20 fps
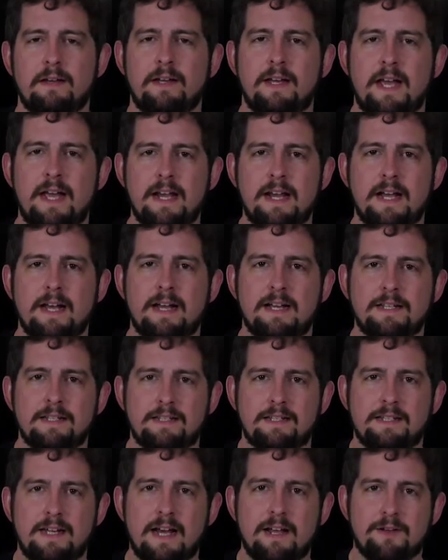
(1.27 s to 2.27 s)
Hey guys,
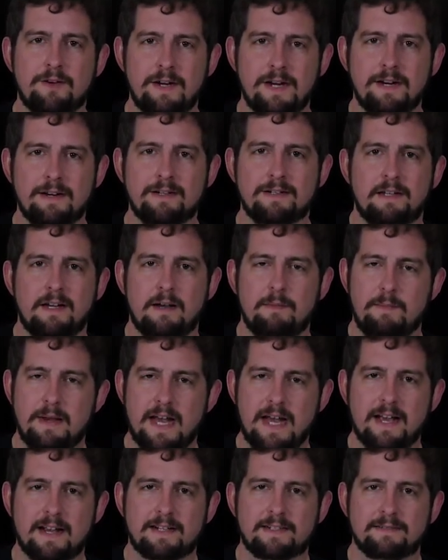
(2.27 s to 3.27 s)
Tyler here. I'm
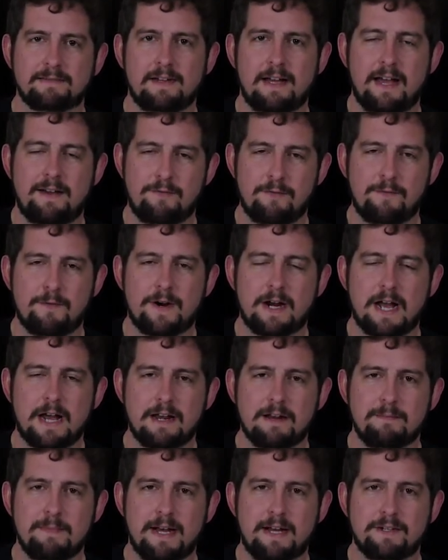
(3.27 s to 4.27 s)
back. I haven't
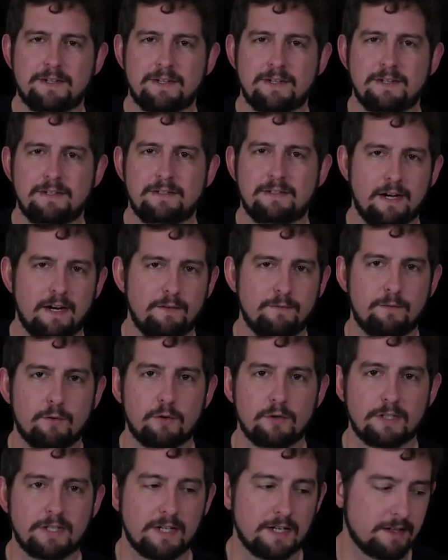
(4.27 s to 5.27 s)
forgotten about you.
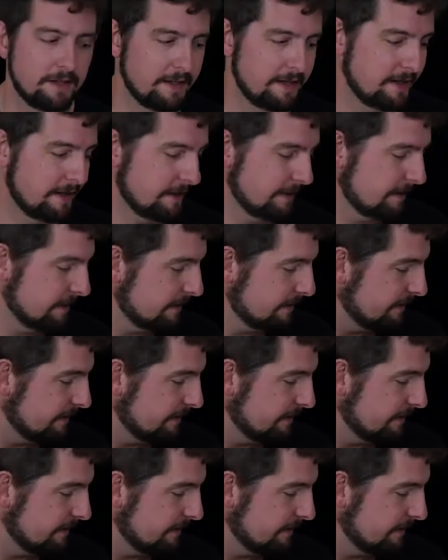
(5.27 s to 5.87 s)
Unfortunately,